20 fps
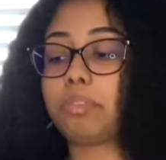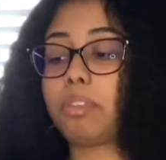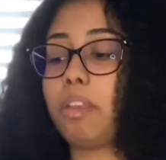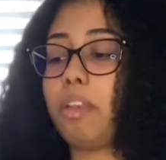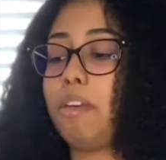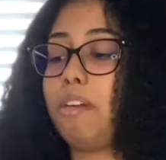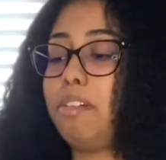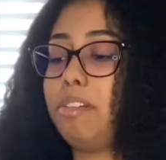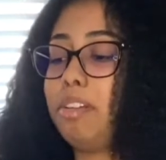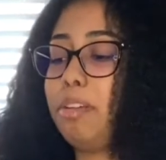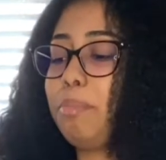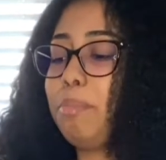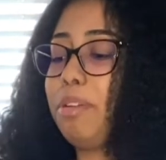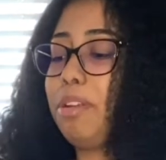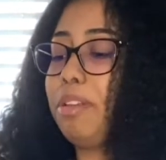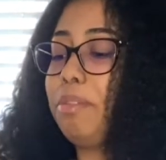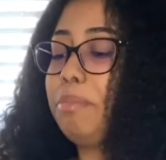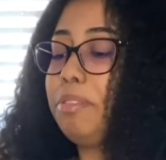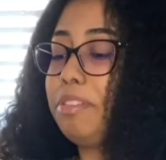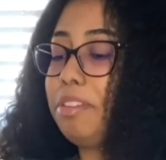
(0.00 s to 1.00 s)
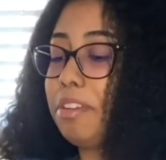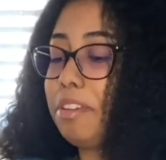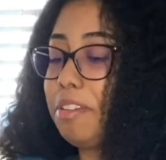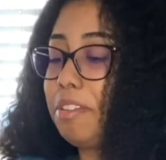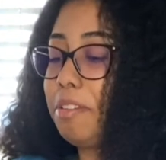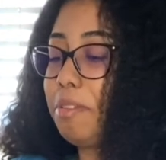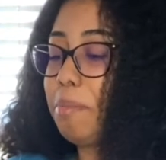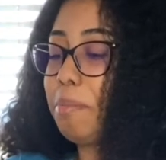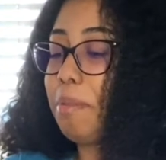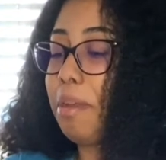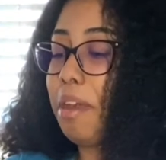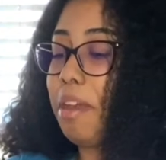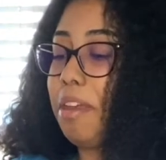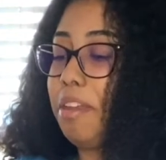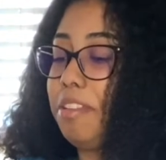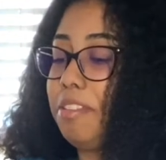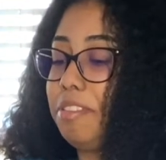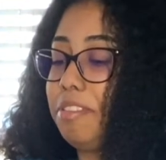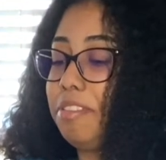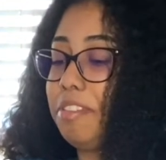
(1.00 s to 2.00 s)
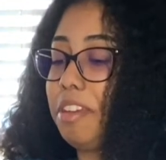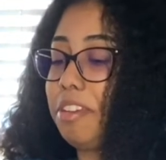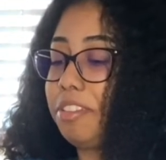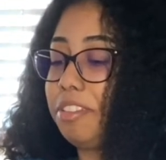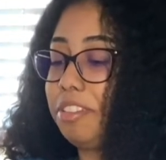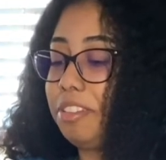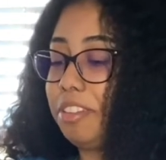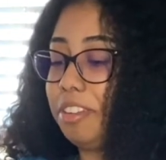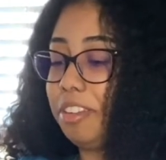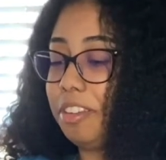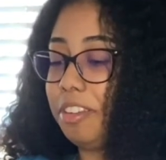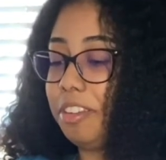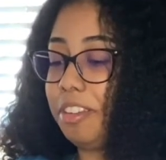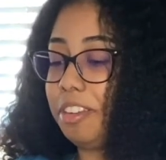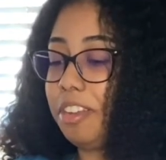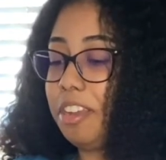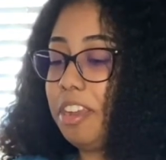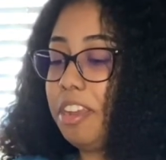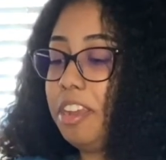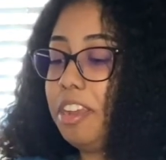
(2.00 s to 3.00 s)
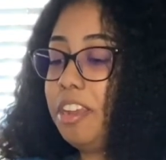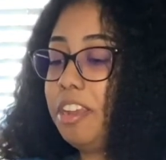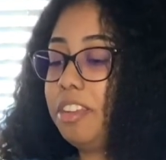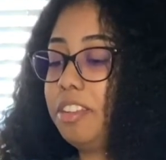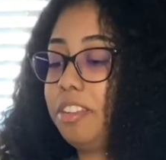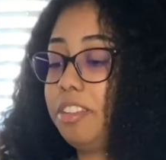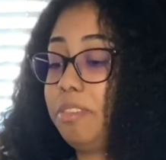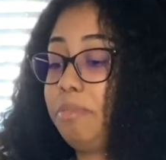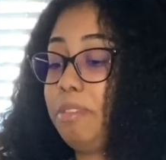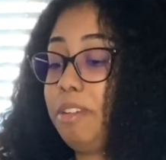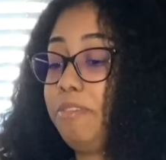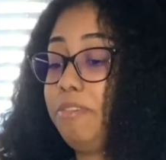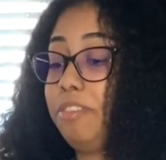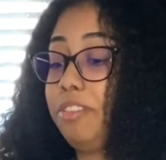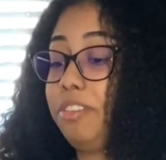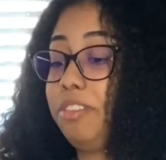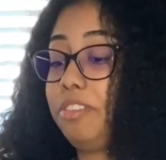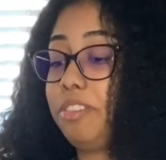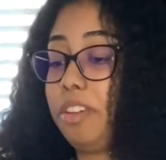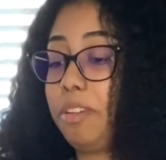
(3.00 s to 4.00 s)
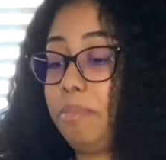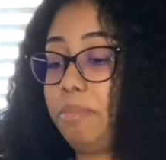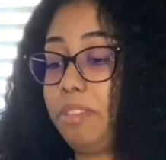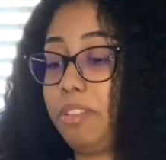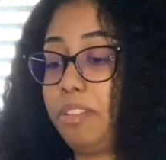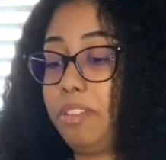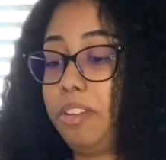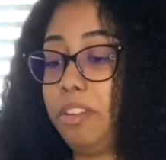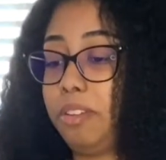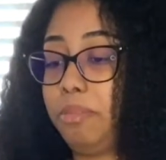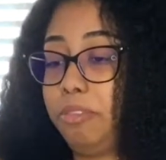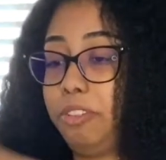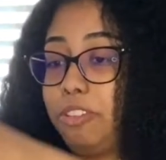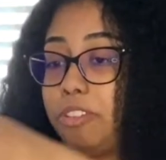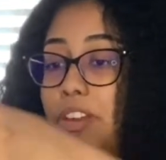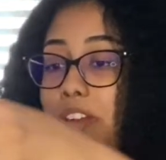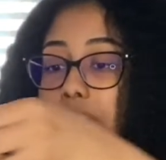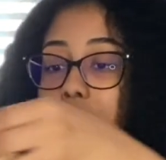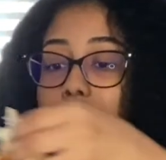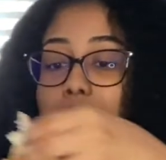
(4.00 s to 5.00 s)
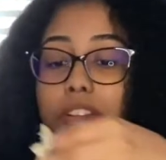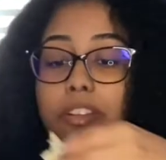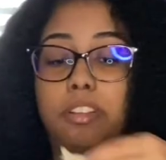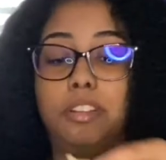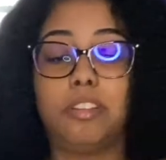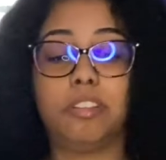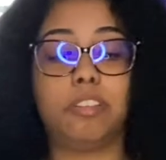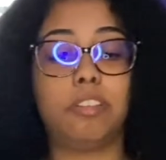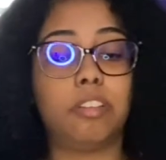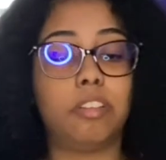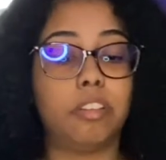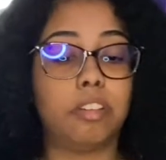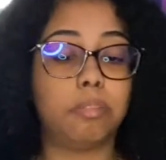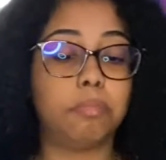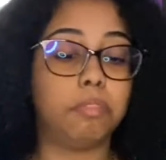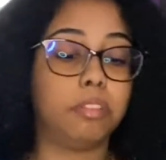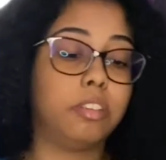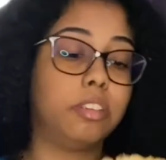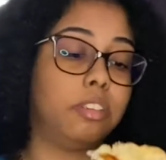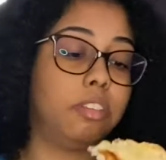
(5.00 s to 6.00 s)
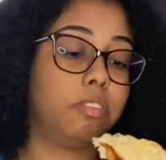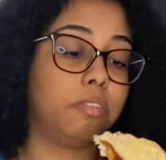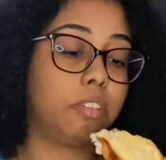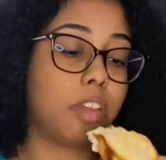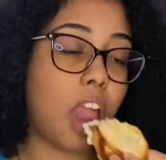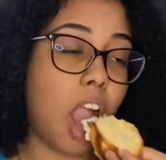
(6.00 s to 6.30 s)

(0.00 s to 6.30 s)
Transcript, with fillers: Hold up, y'all. Let take another bite. This is actually good. This is my first time um, trying this. Let me taste